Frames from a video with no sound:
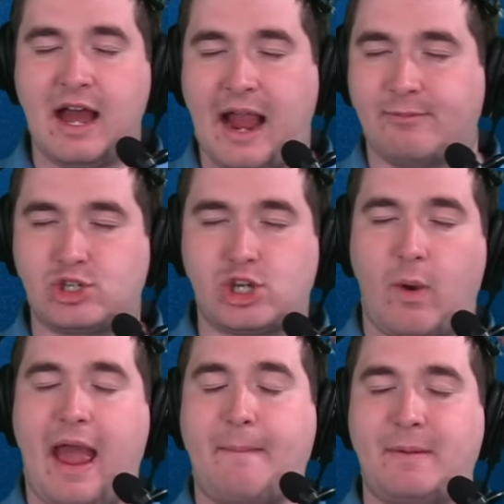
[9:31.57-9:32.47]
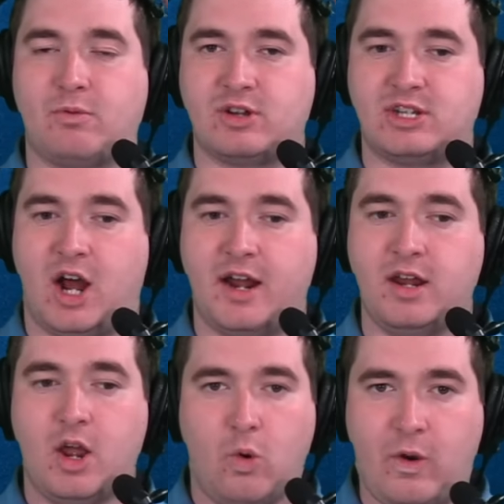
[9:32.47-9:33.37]
I'm so happy we're done
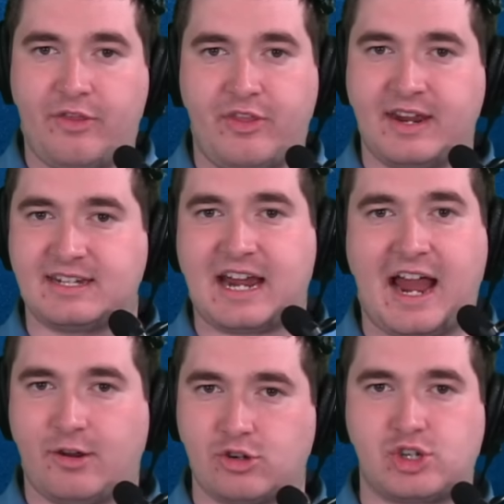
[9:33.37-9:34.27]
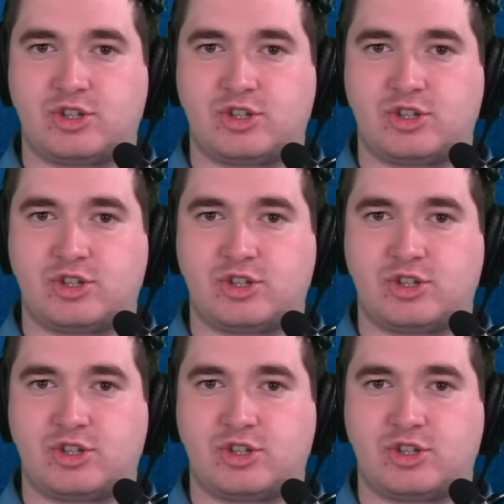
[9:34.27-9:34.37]
with the entire